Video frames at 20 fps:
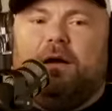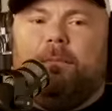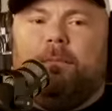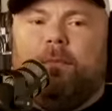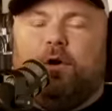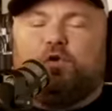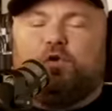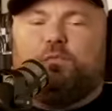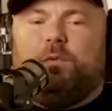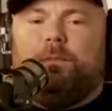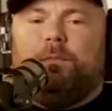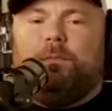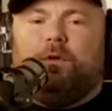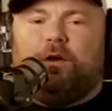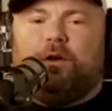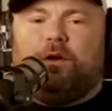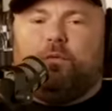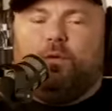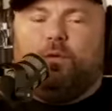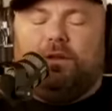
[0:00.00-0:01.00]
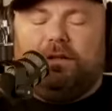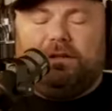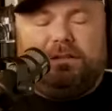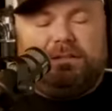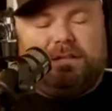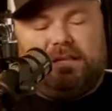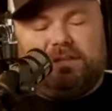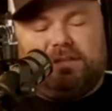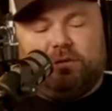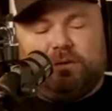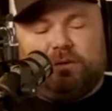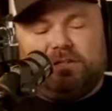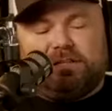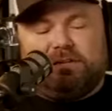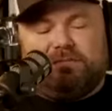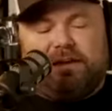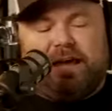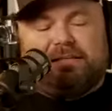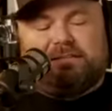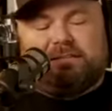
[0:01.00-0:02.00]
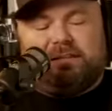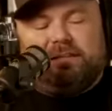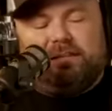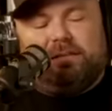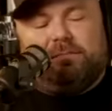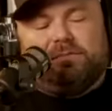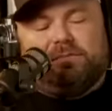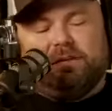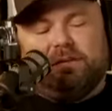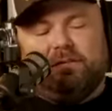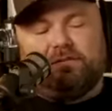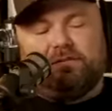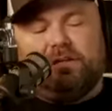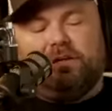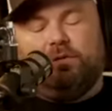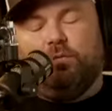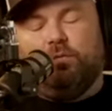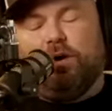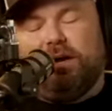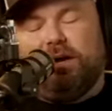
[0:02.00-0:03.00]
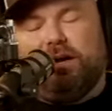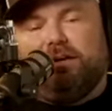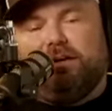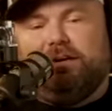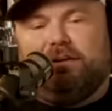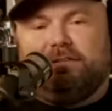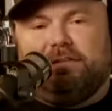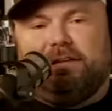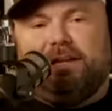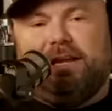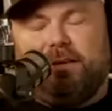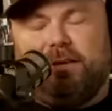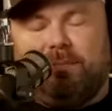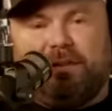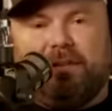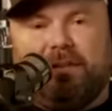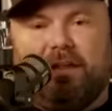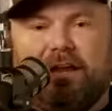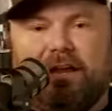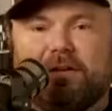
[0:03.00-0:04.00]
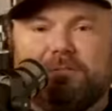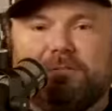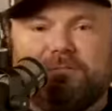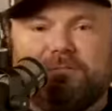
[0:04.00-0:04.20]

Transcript: Most people aren't willing to take the risk of asking themselves, in what areas am I lying?